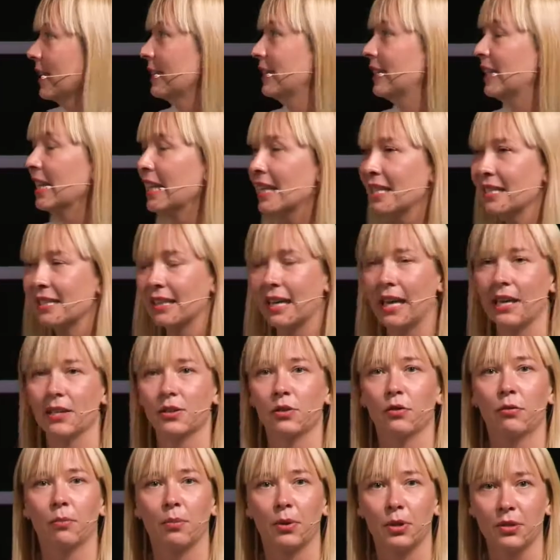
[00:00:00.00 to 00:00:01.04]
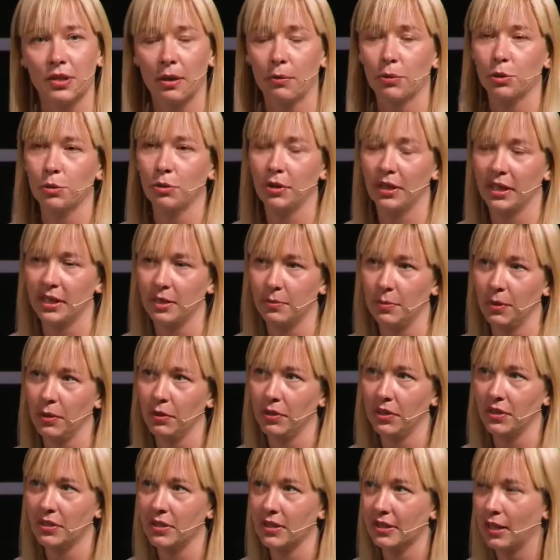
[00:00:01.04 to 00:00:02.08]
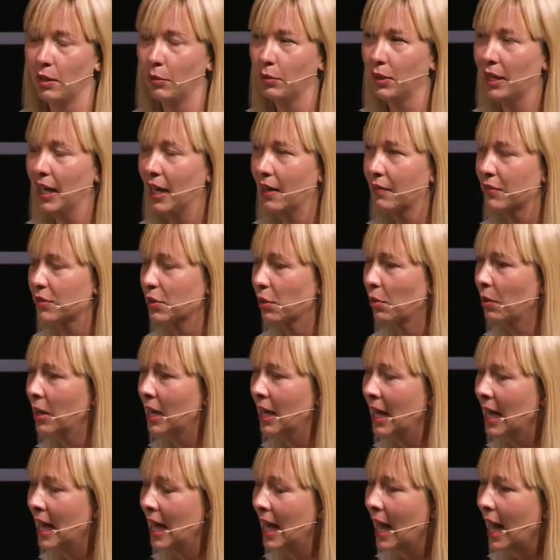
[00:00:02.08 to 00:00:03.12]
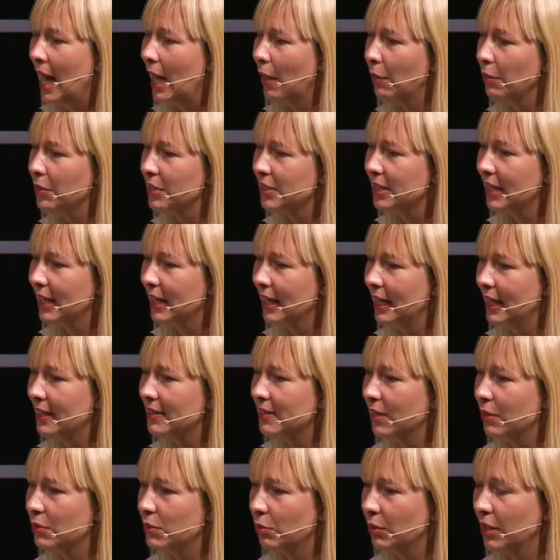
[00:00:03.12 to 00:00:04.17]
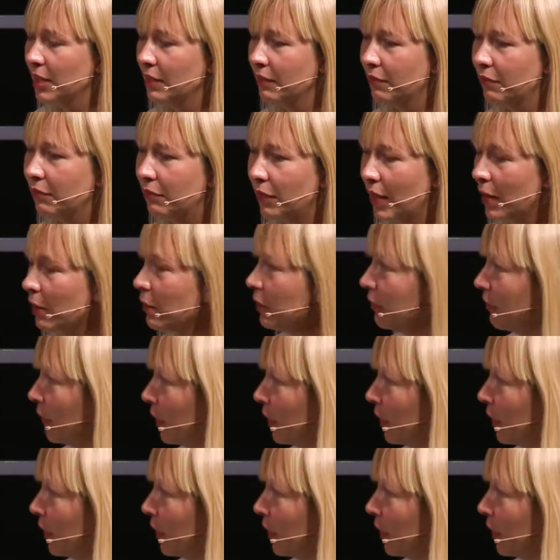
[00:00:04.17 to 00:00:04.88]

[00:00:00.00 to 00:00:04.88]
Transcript: and these kinds of perceptual experiences that we have. So I would say it's really very,